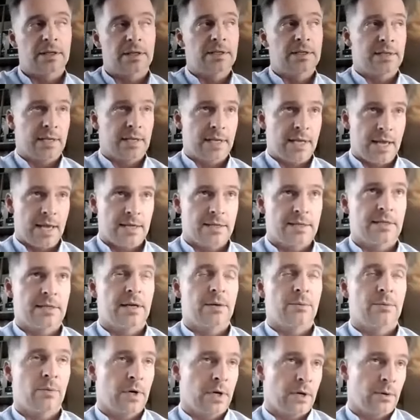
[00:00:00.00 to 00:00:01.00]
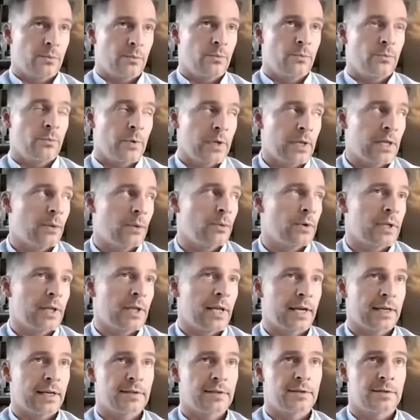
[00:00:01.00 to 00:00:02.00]
And I said, yes. What I really would
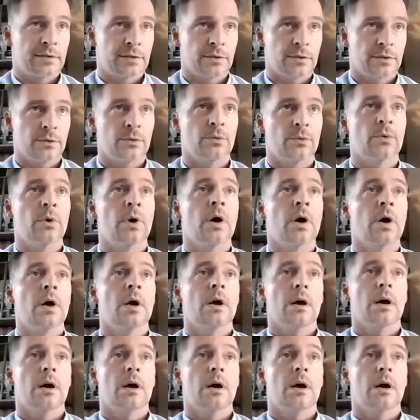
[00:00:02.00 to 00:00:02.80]
like to